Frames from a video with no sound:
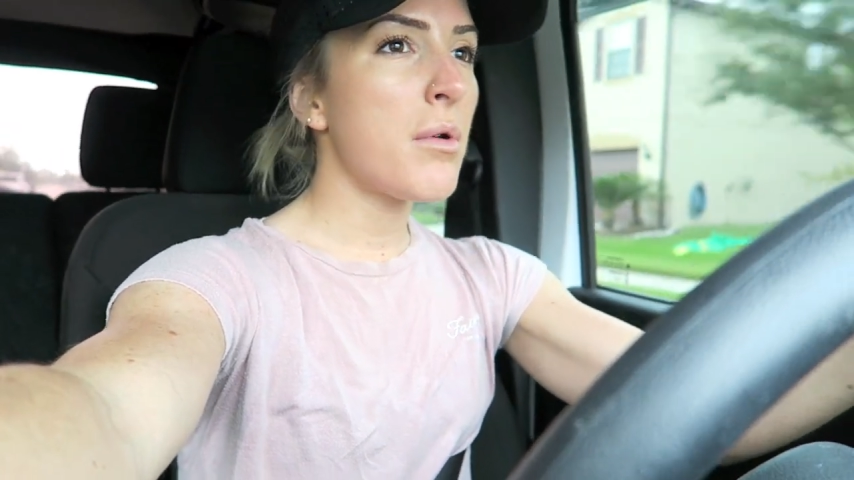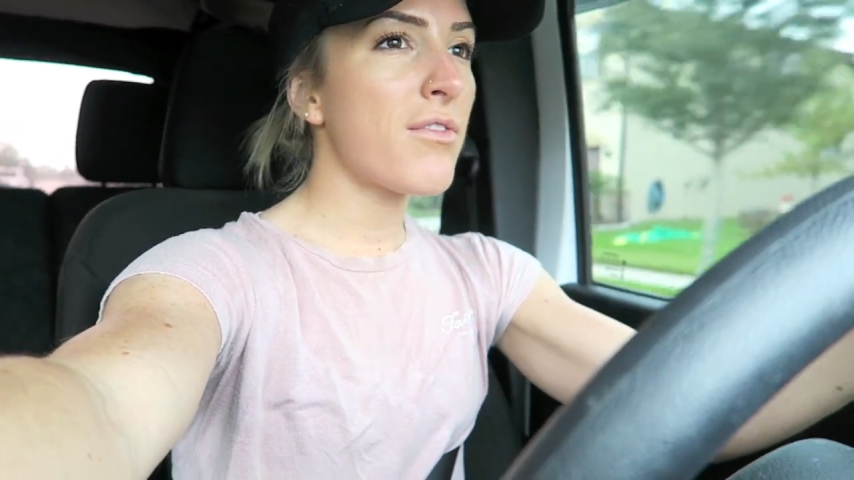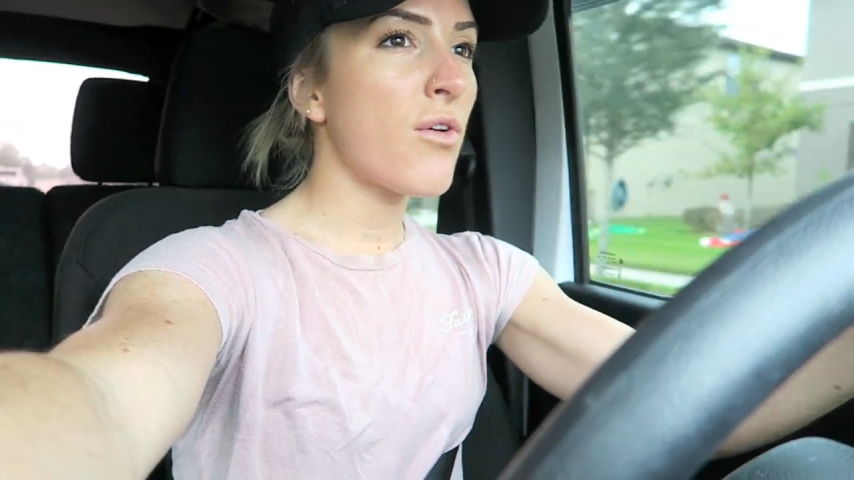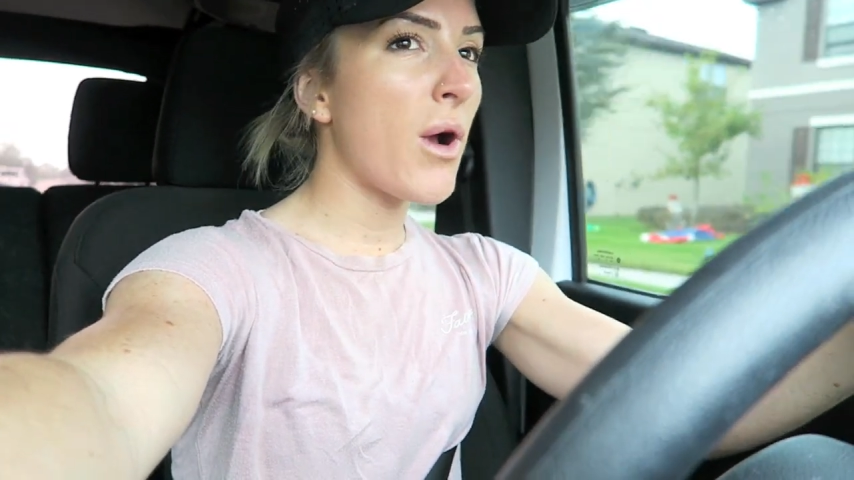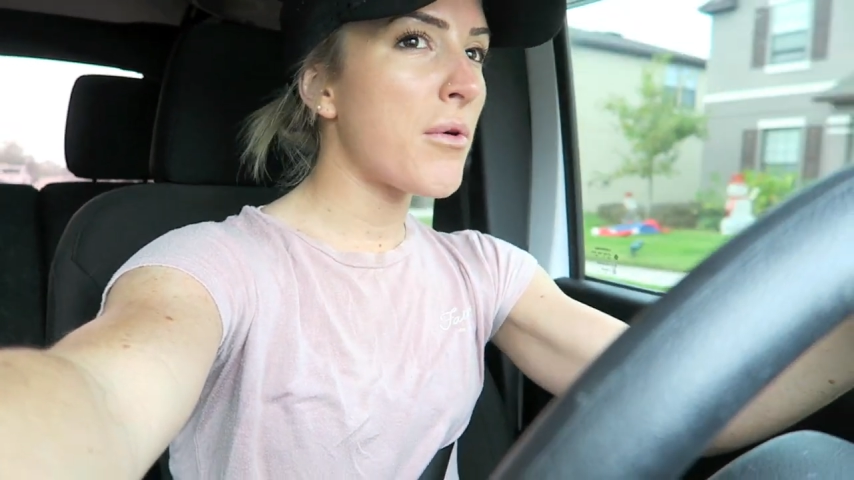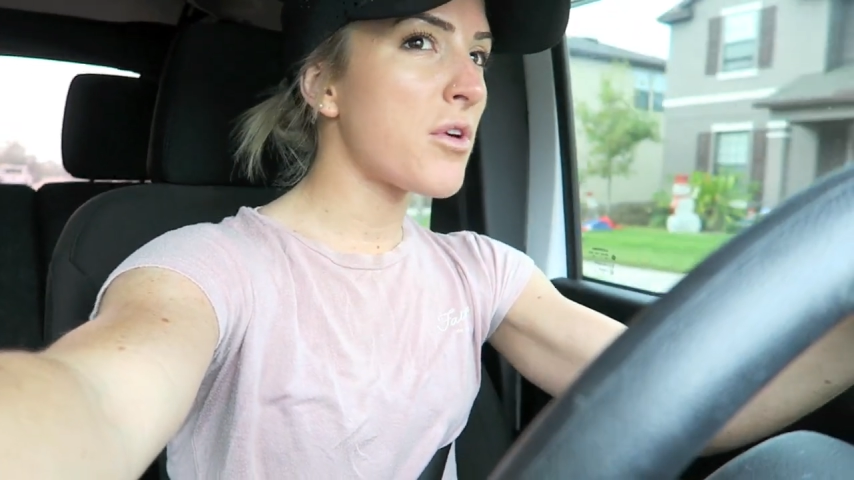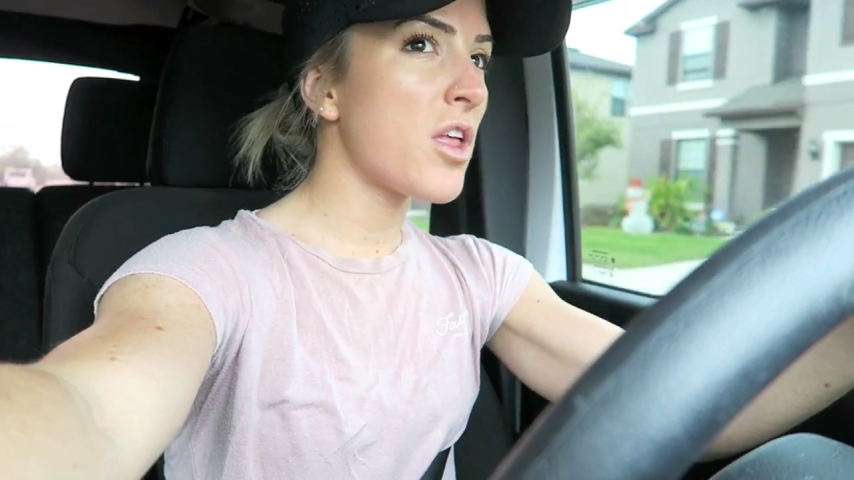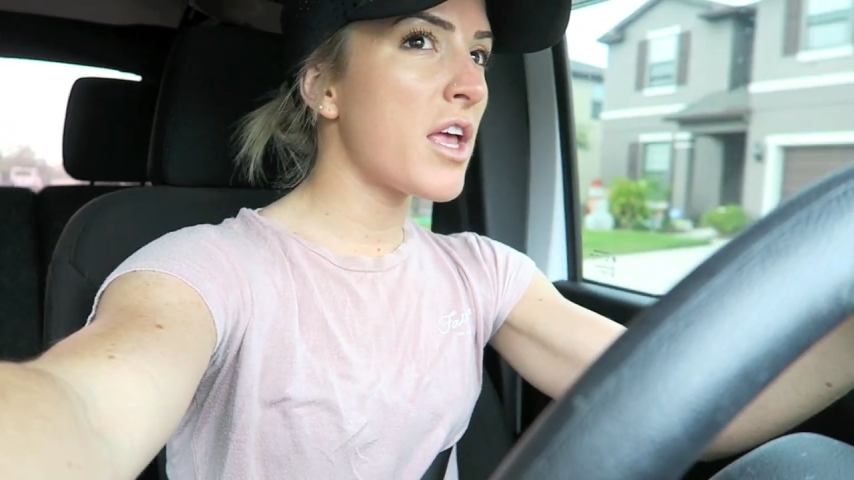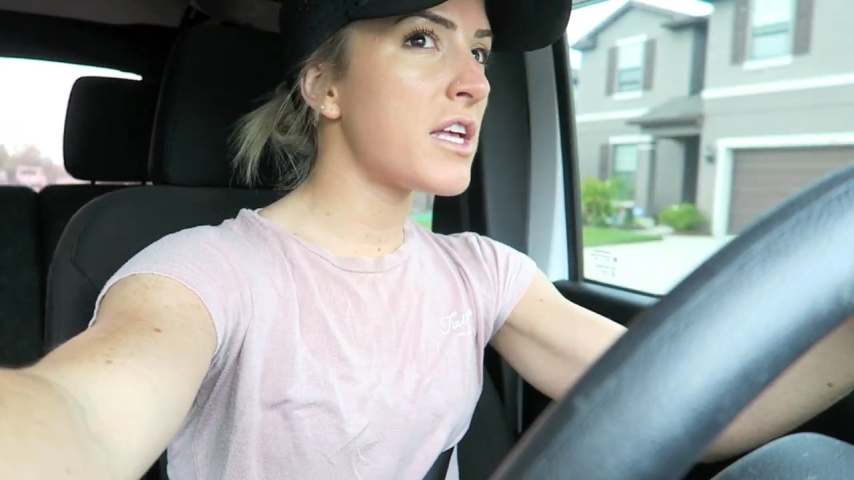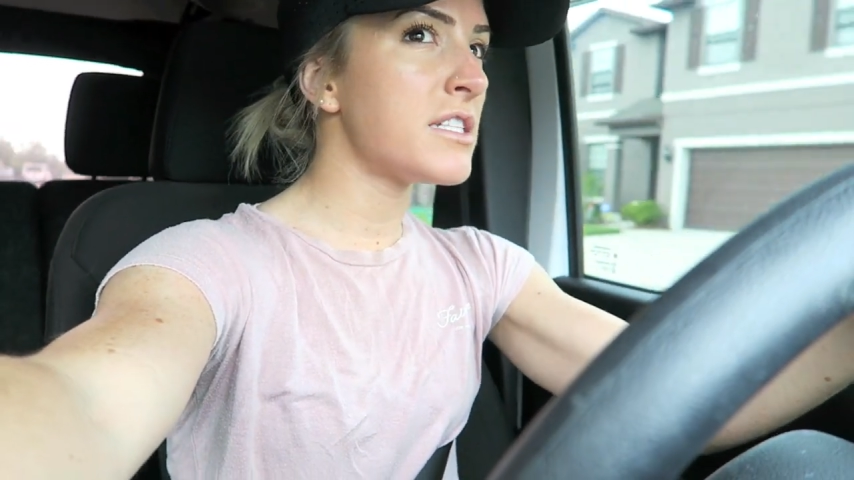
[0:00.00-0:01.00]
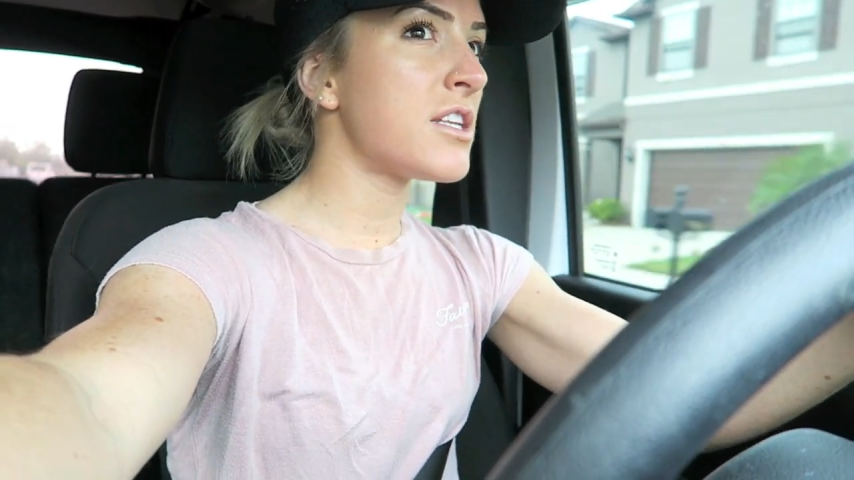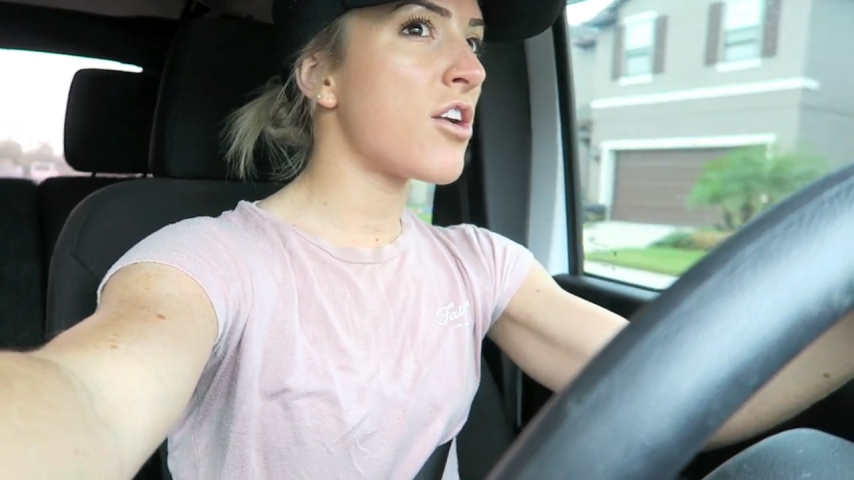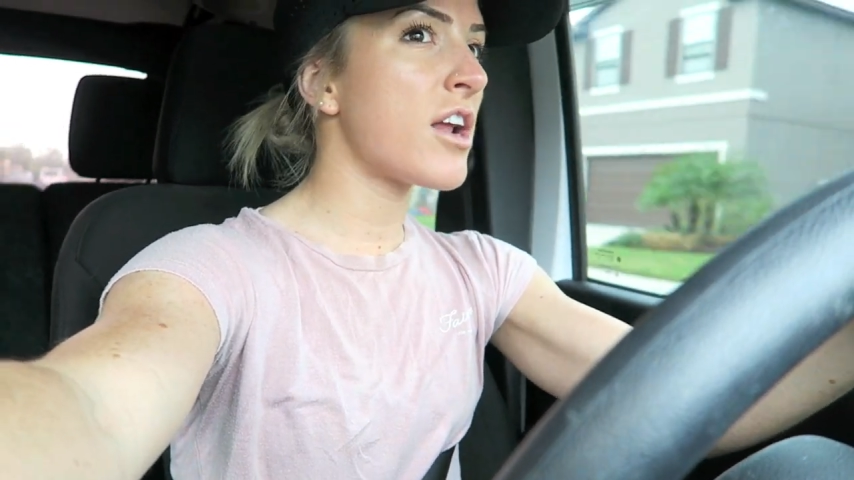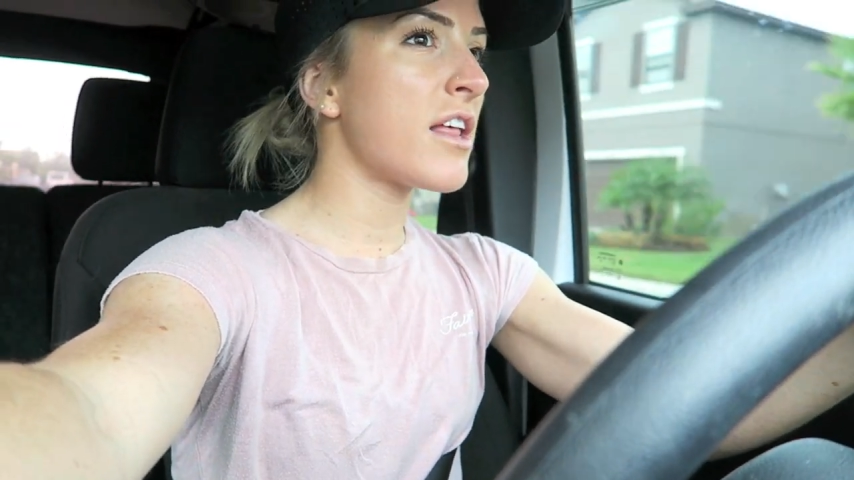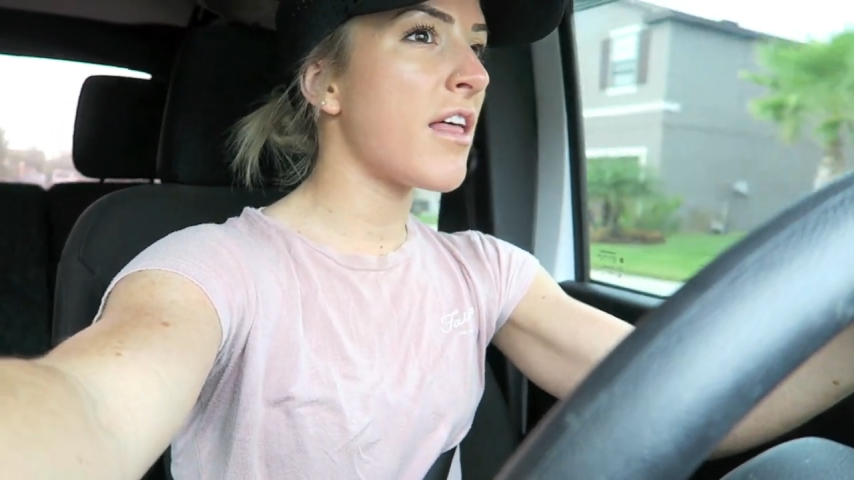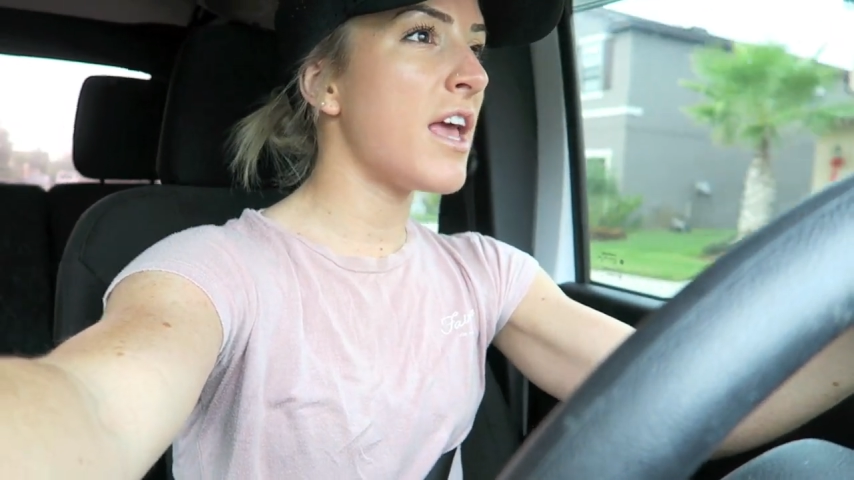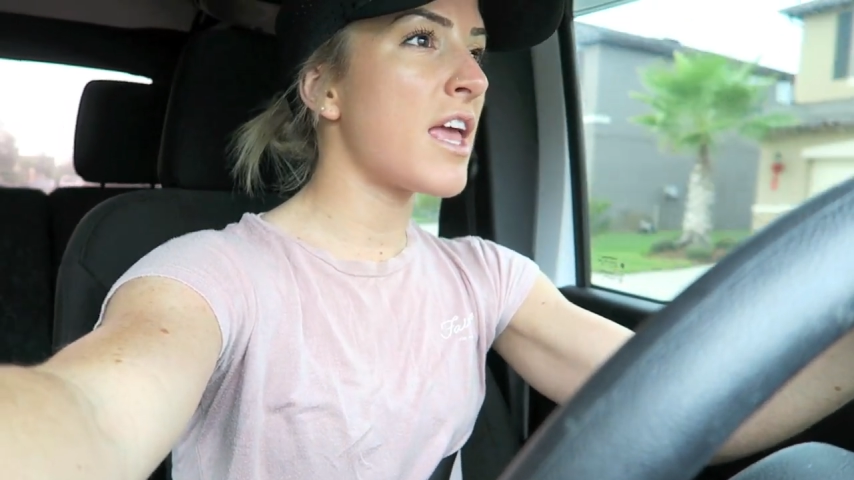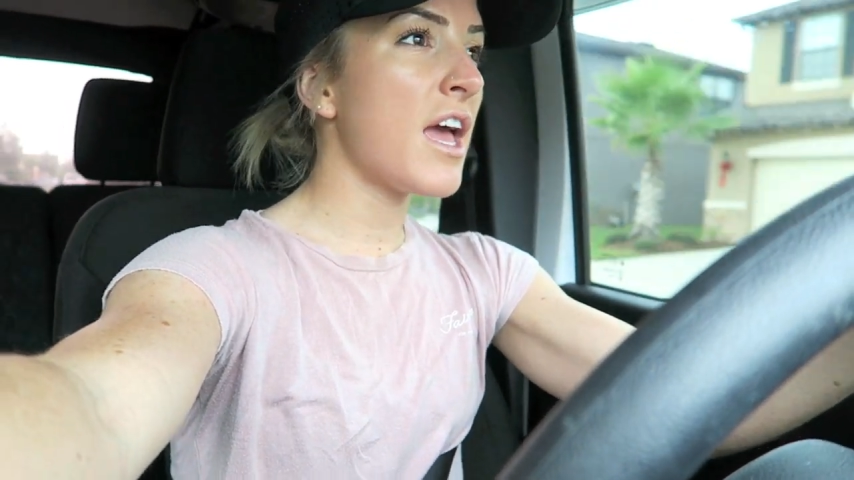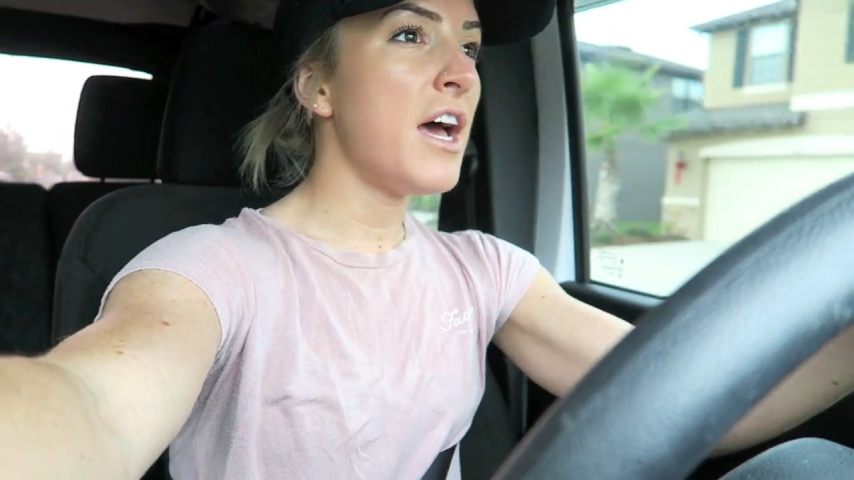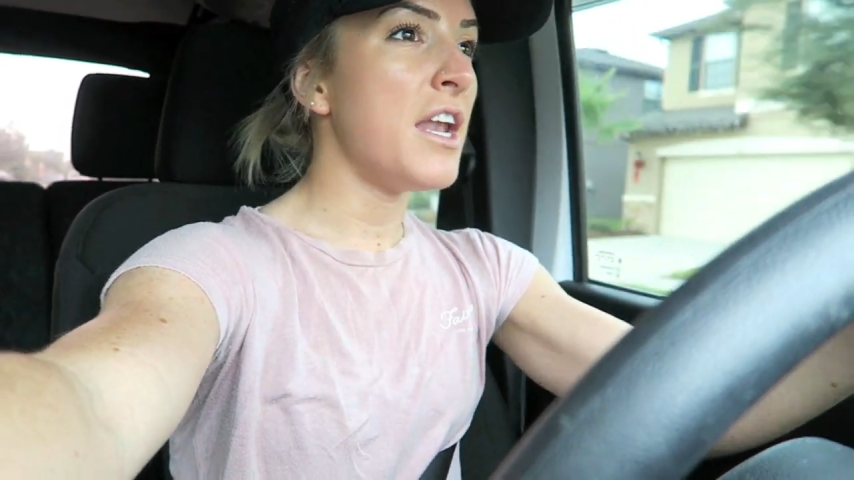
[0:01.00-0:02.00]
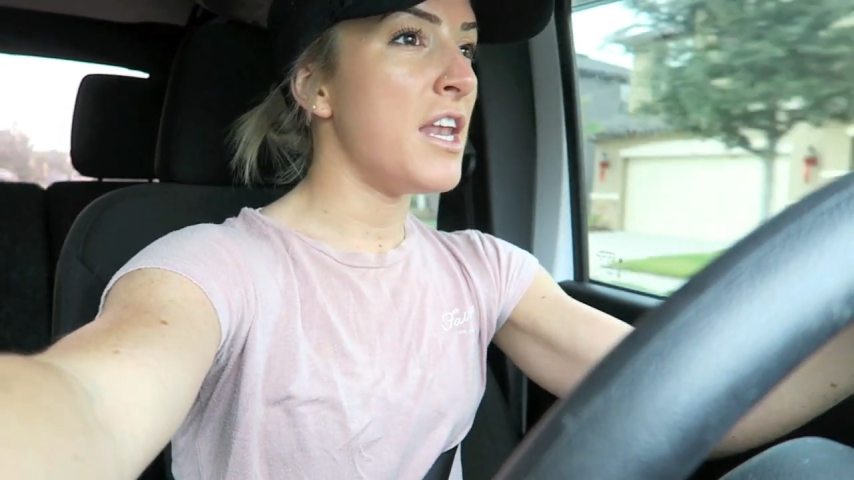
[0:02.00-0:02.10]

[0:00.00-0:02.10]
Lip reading: before I really consider it like